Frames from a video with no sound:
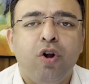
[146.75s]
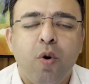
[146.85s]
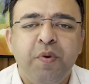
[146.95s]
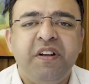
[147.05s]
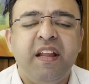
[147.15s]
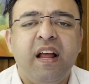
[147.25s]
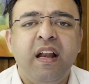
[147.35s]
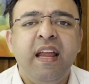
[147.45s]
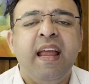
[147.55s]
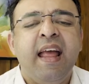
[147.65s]

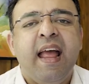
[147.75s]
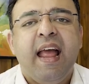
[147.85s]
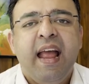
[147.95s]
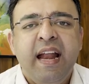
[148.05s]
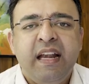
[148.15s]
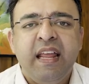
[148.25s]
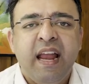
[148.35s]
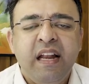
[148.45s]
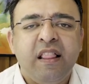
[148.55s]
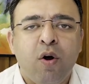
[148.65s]
Domestically,
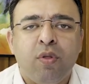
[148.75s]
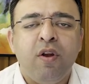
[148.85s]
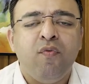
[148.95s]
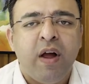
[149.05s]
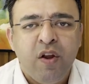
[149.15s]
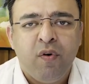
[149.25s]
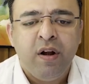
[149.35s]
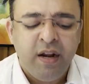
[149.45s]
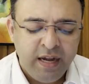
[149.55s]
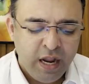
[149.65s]

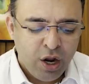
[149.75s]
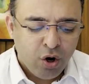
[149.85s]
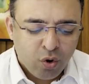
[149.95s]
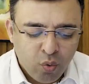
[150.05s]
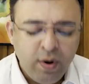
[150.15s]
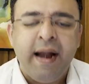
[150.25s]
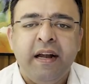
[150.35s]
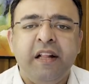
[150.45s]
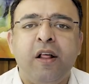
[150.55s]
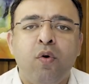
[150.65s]
88,500 to
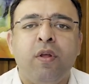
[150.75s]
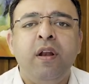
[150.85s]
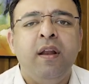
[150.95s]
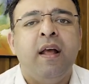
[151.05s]
90,000